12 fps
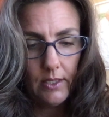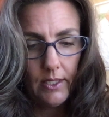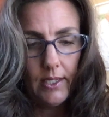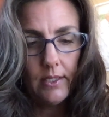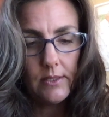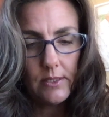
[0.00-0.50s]

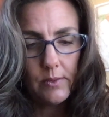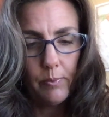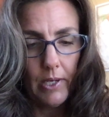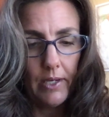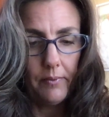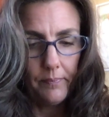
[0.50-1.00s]
Yes,
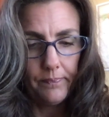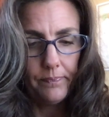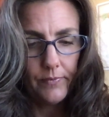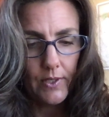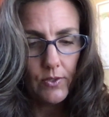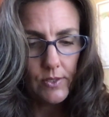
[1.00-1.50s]
but
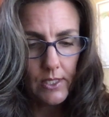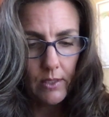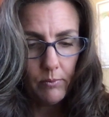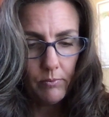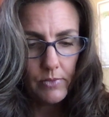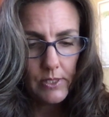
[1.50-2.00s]
you
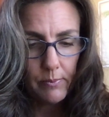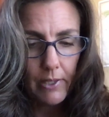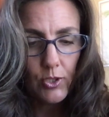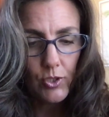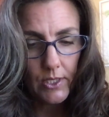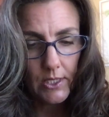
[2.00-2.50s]
seem
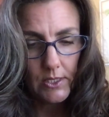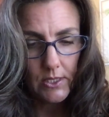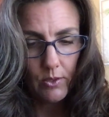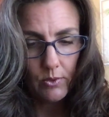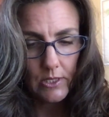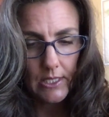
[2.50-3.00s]
specially
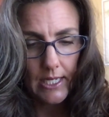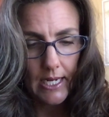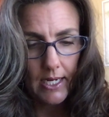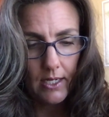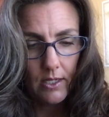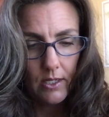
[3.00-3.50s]
so
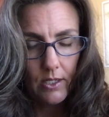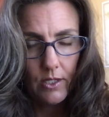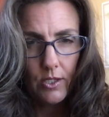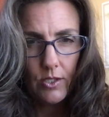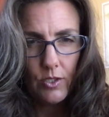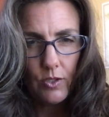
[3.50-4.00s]
today.
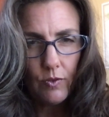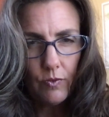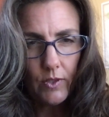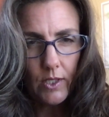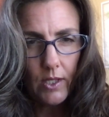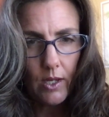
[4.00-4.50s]
Do you
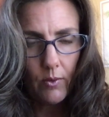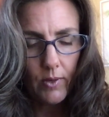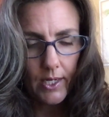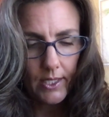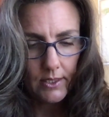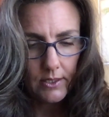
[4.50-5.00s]
feel all
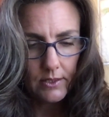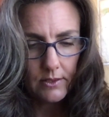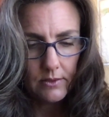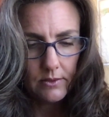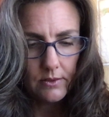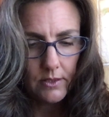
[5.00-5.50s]
right?
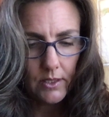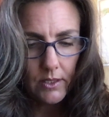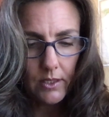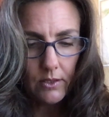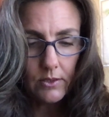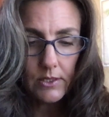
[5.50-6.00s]
A
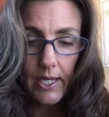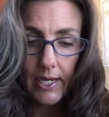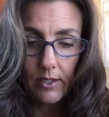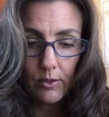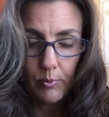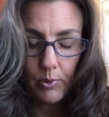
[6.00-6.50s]
little
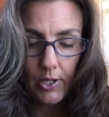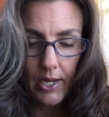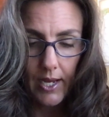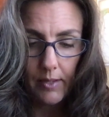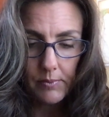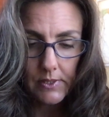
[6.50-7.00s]
tired,
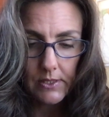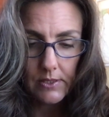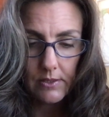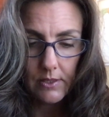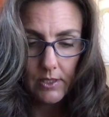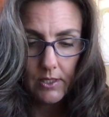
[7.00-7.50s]
perhaps,
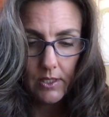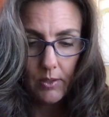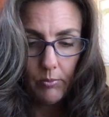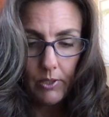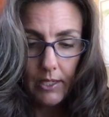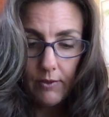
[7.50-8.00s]

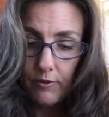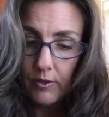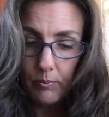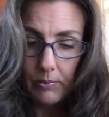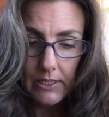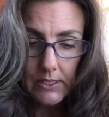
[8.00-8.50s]
but I
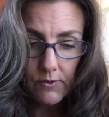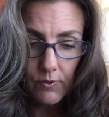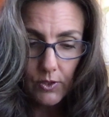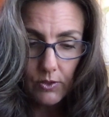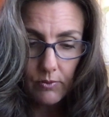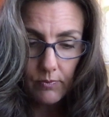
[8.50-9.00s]
feel
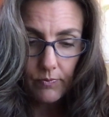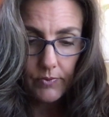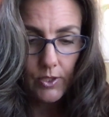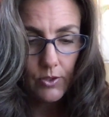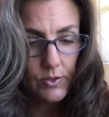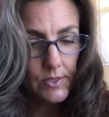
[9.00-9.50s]
peaceful.
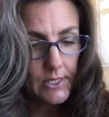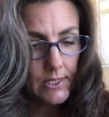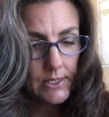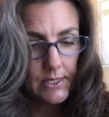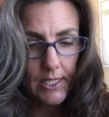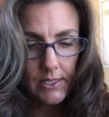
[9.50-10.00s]
Your
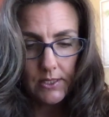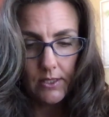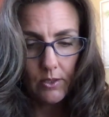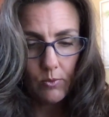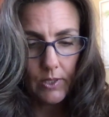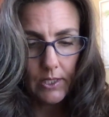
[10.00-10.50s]
success
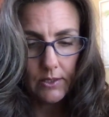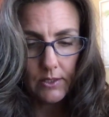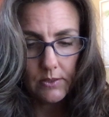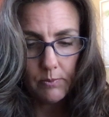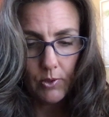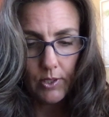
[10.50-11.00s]
in the ring
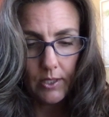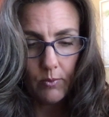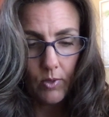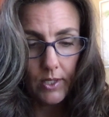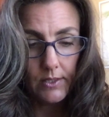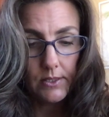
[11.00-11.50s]
this morning
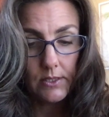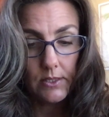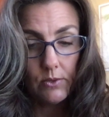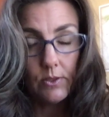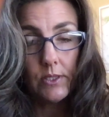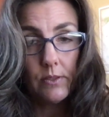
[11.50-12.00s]
was,
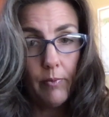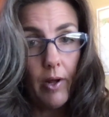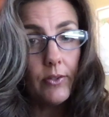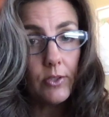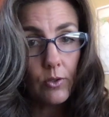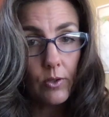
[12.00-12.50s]
to a
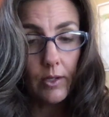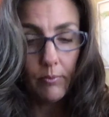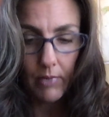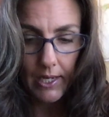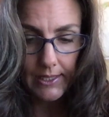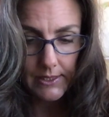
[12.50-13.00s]
small degree,
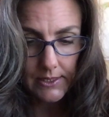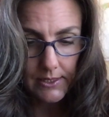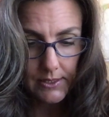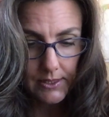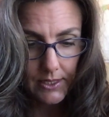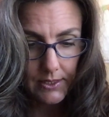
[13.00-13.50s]
my
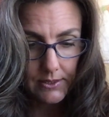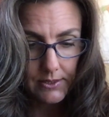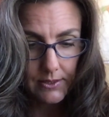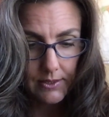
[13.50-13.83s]
success.